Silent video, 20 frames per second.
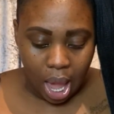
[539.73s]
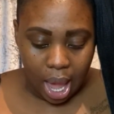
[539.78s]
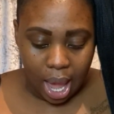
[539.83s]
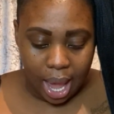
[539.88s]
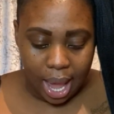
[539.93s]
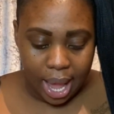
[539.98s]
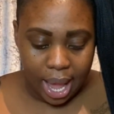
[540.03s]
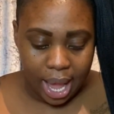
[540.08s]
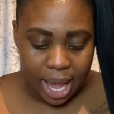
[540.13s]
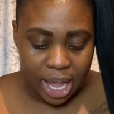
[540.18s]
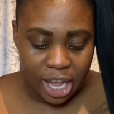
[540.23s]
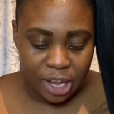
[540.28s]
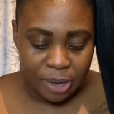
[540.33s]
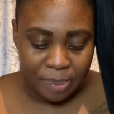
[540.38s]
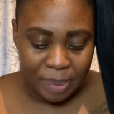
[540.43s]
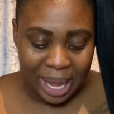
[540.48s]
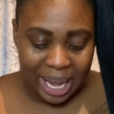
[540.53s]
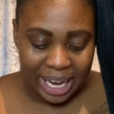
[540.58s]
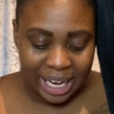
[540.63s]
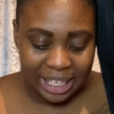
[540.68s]

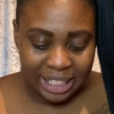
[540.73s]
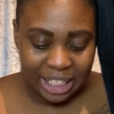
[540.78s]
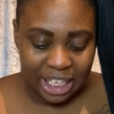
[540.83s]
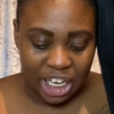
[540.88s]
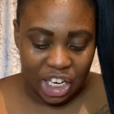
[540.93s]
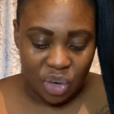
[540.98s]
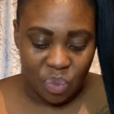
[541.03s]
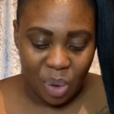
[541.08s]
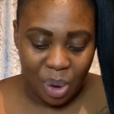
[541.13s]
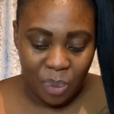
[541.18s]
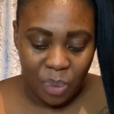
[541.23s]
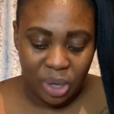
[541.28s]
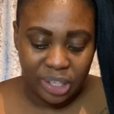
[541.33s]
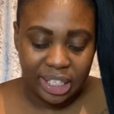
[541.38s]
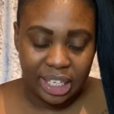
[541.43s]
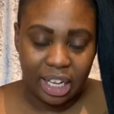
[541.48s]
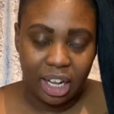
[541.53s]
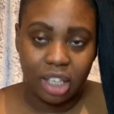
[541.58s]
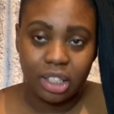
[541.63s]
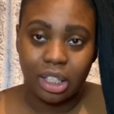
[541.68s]
um 18 when was the
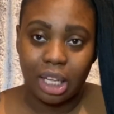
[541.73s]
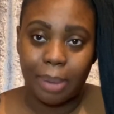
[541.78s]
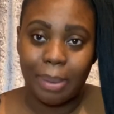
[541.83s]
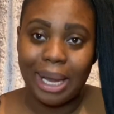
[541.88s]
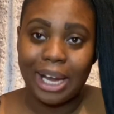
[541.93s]
last time i